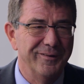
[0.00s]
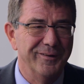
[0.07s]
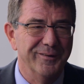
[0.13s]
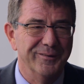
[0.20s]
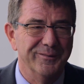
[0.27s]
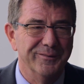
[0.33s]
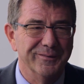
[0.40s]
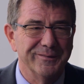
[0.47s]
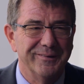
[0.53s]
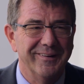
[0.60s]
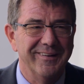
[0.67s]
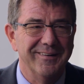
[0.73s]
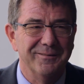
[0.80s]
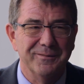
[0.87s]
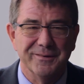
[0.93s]
for you. We'll
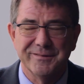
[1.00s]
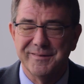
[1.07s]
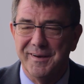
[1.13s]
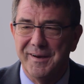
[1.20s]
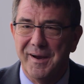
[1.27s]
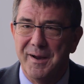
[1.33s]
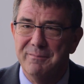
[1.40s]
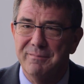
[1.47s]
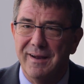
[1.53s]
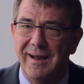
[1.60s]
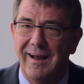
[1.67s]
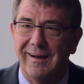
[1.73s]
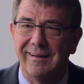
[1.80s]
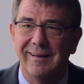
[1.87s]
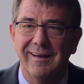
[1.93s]
say we'll say hi back.